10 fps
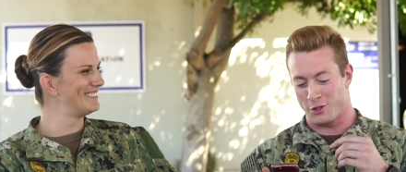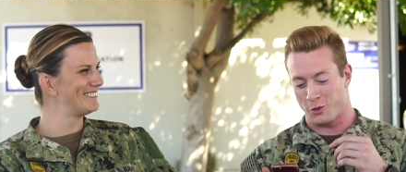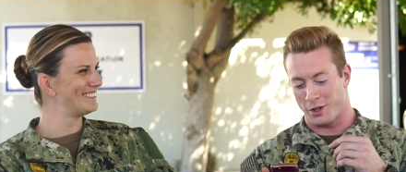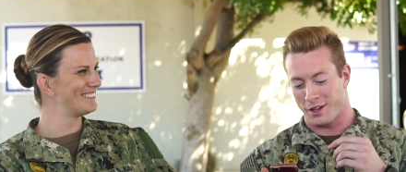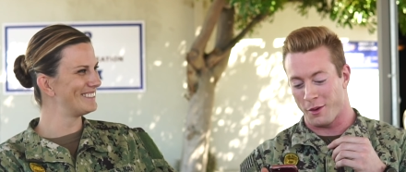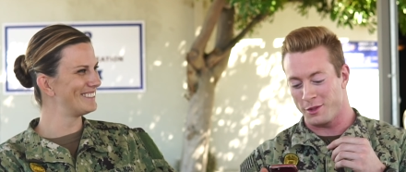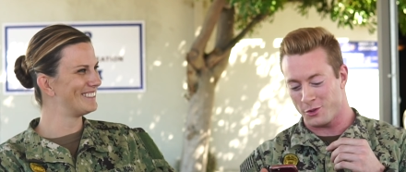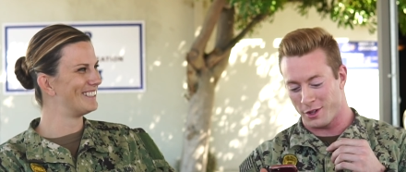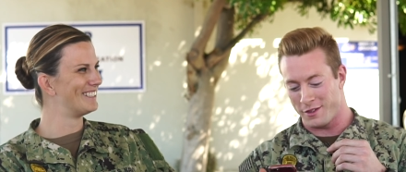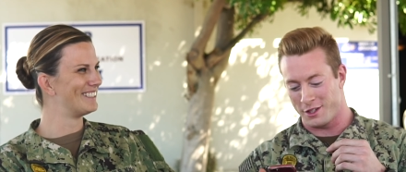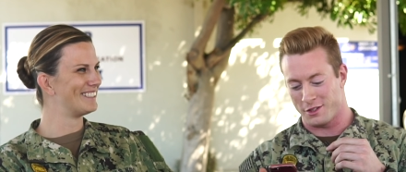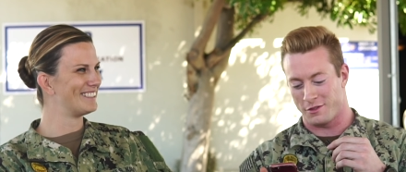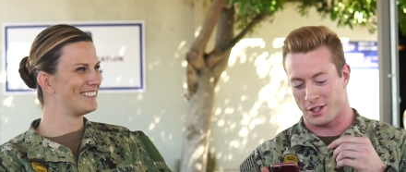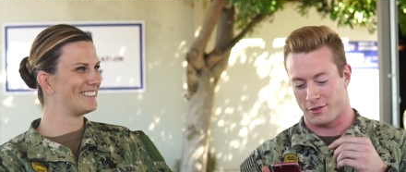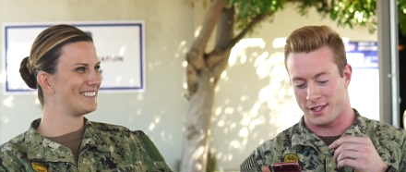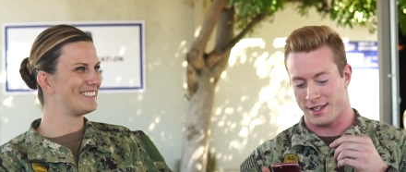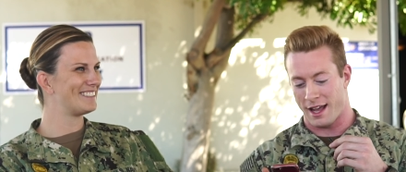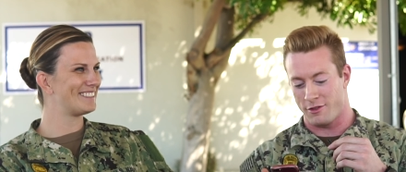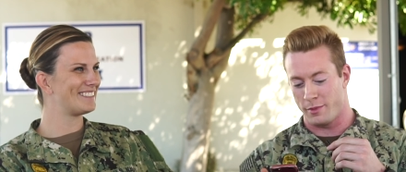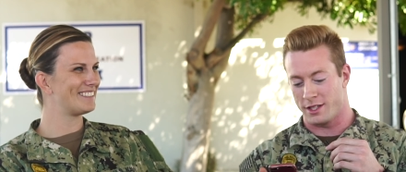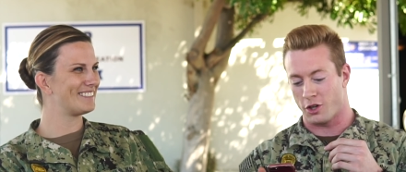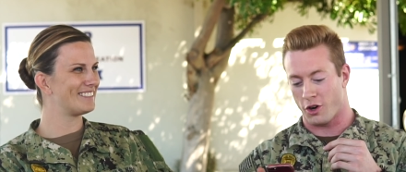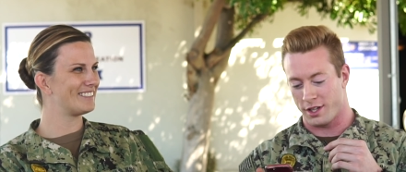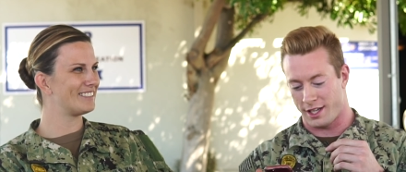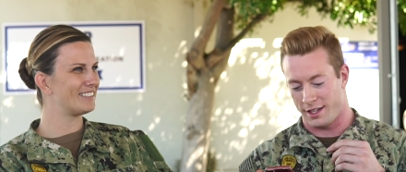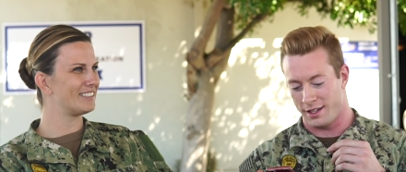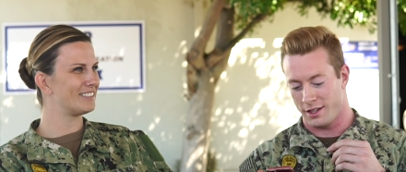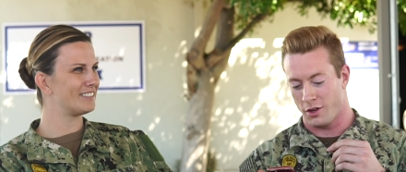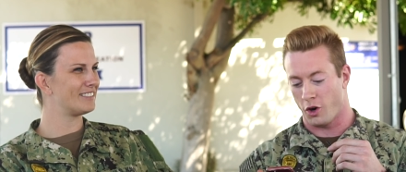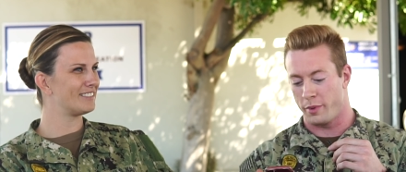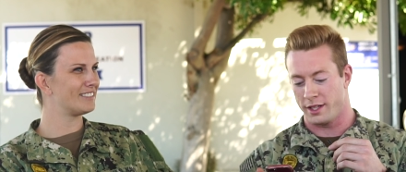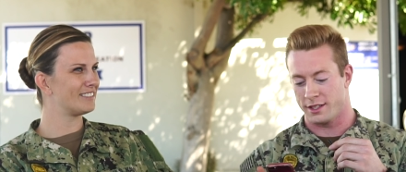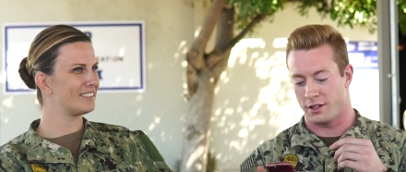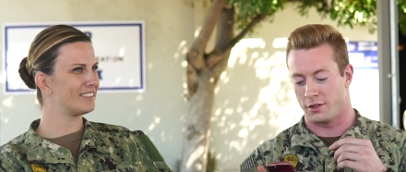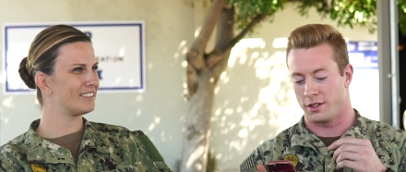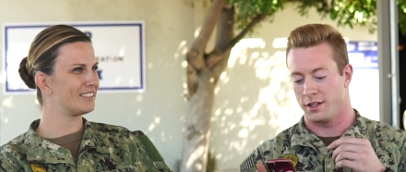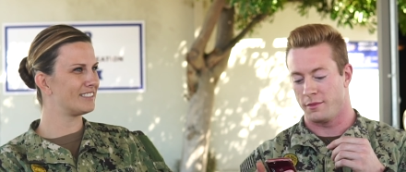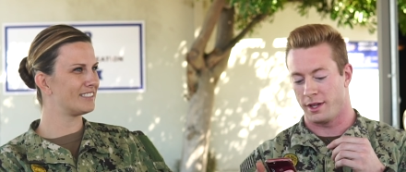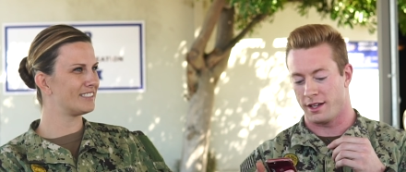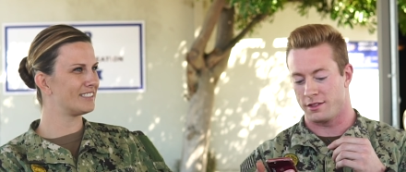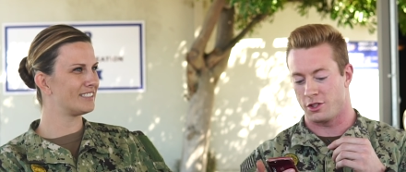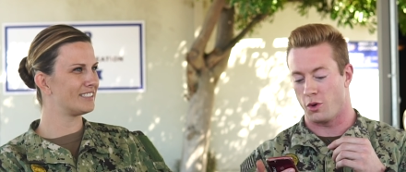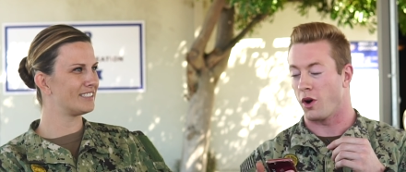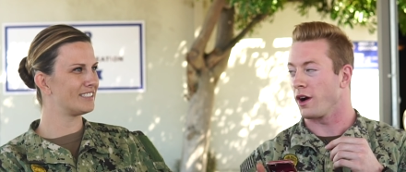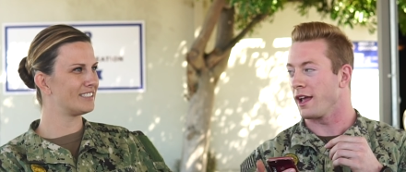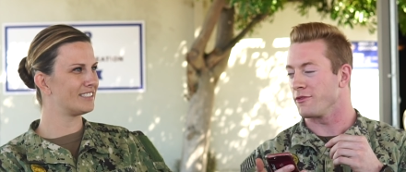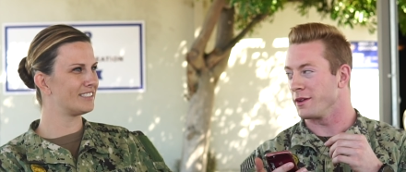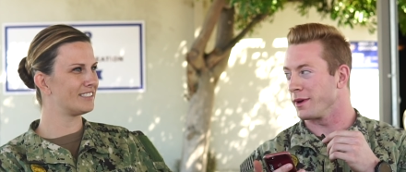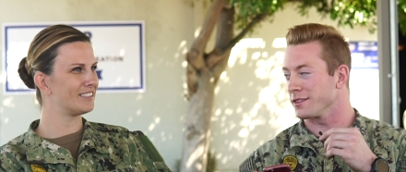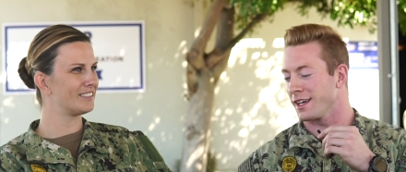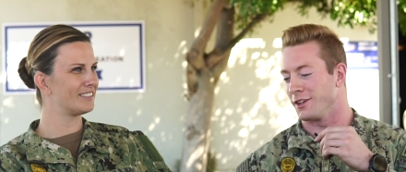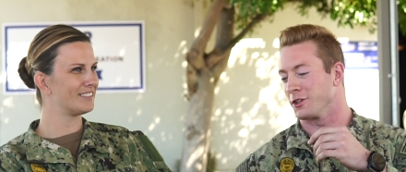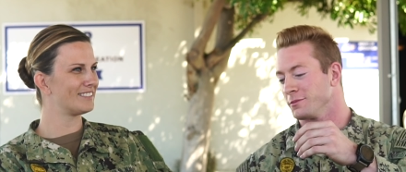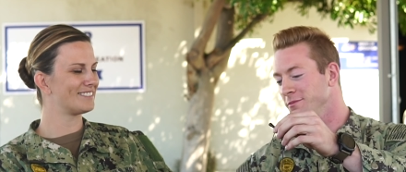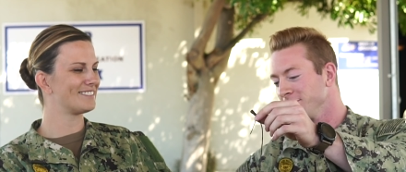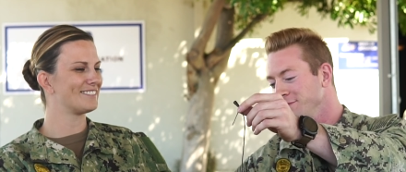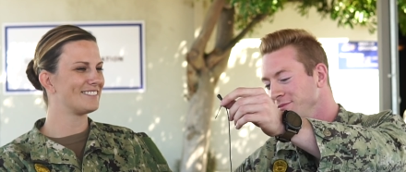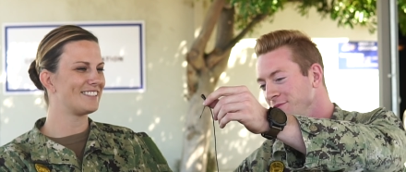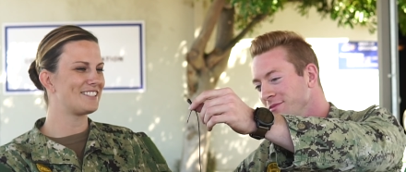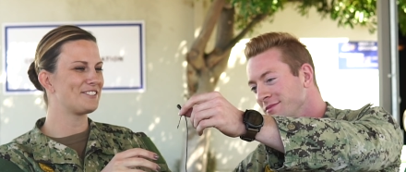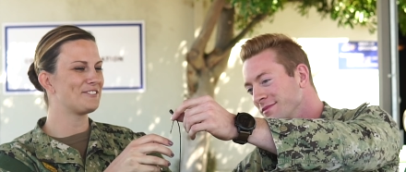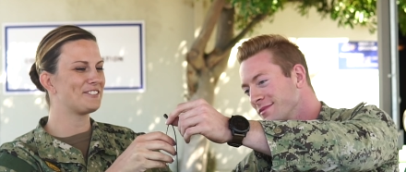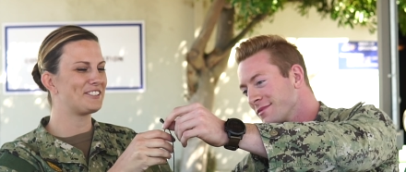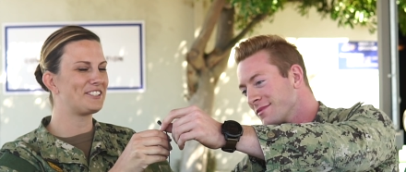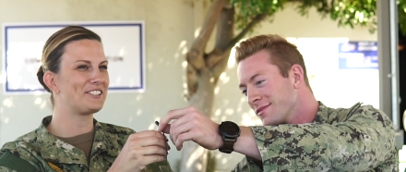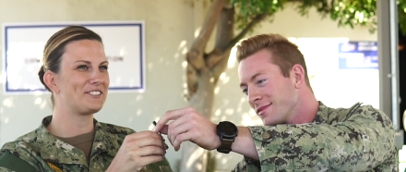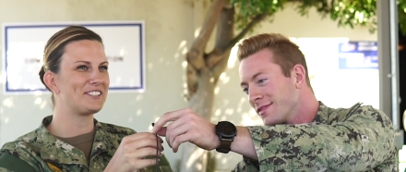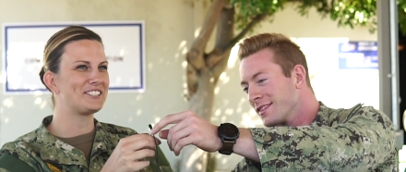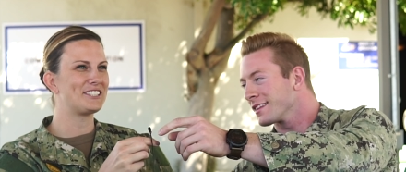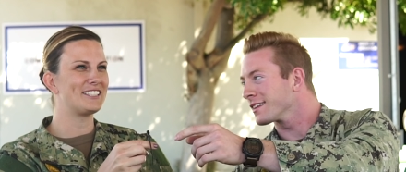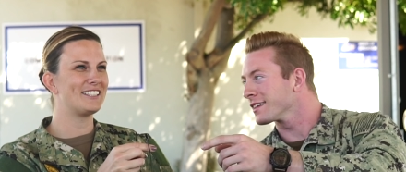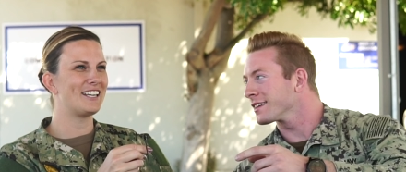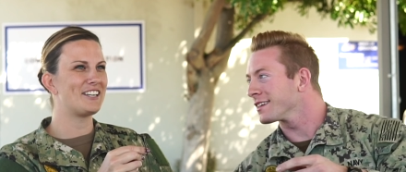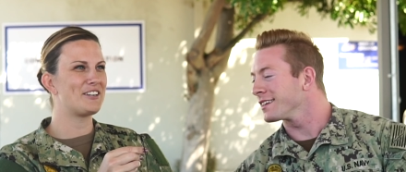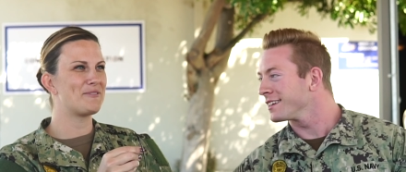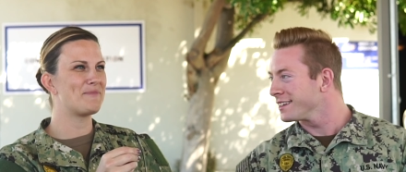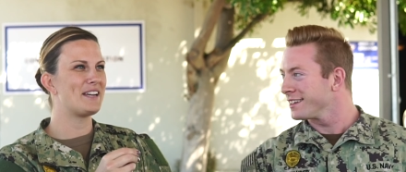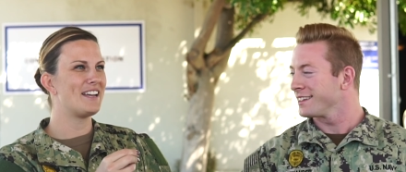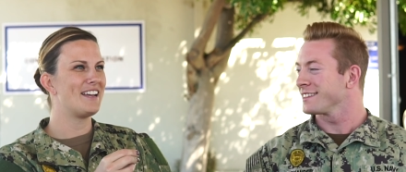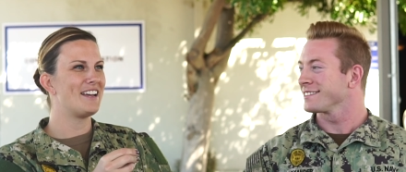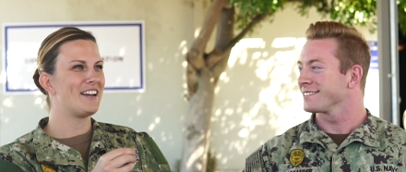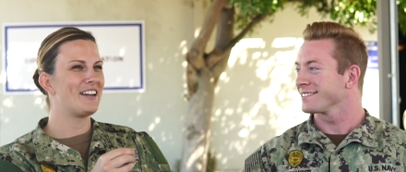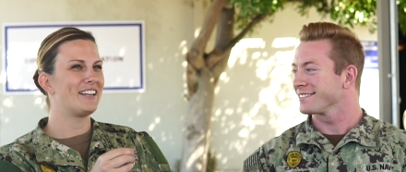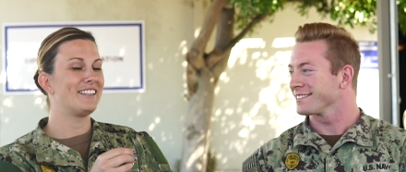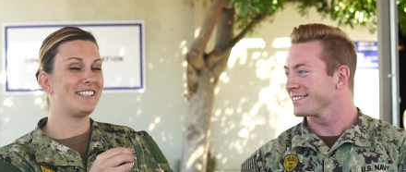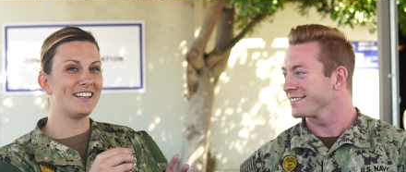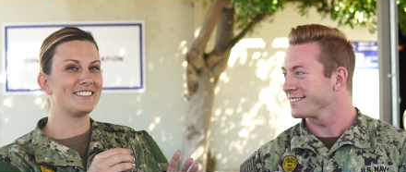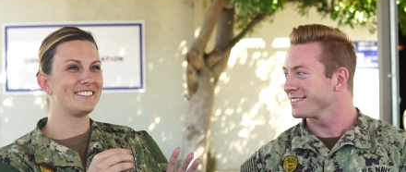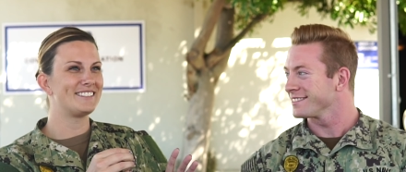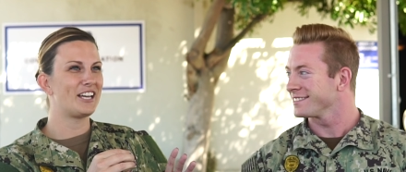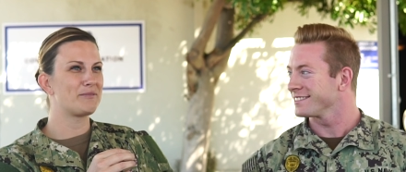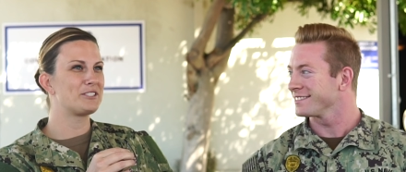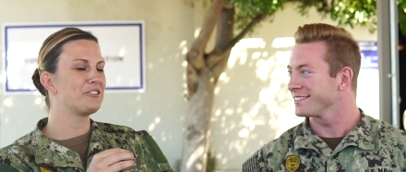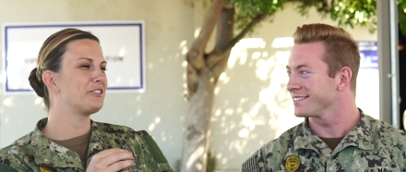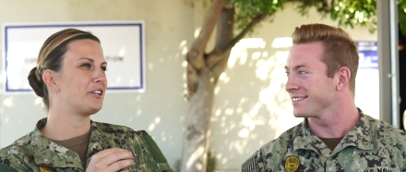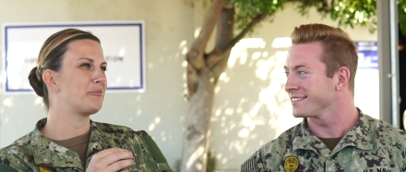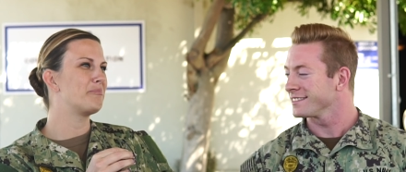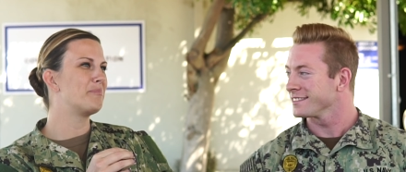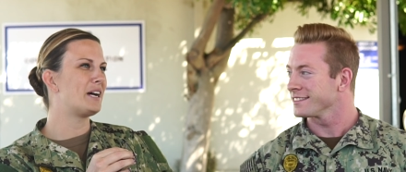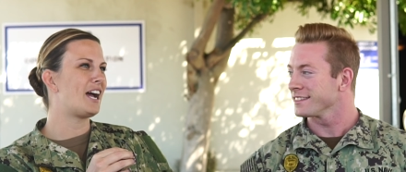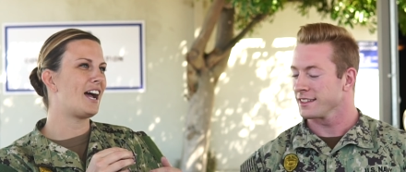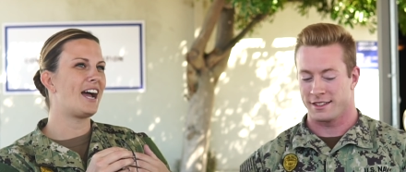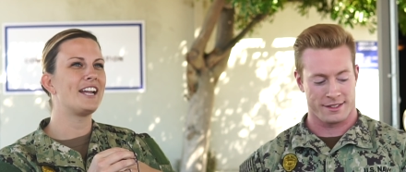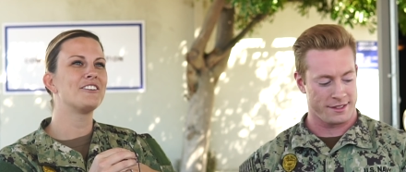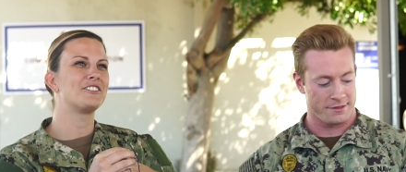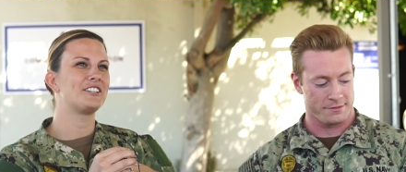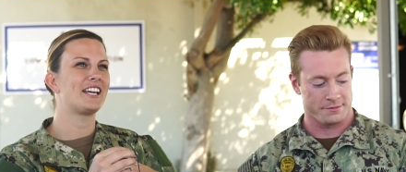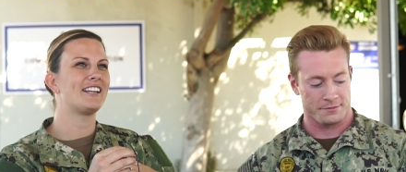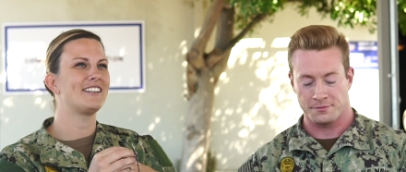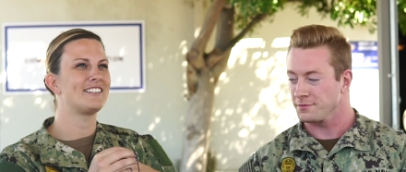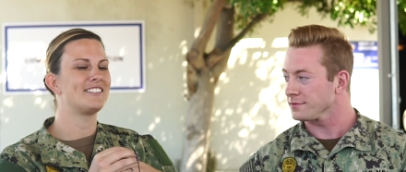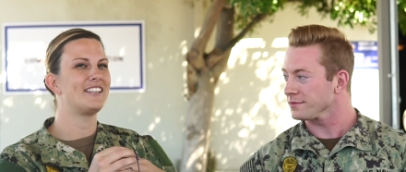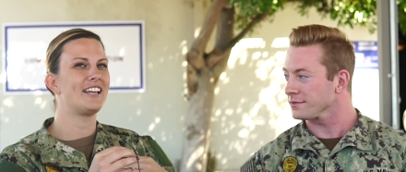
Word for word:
Speaker 1: your 12, almost 12 years of service, have you been targeted or picked on because you are a female sailor?
Speaker 2: That's a really good question. Um, yes, absolutely. But I don't look at it as a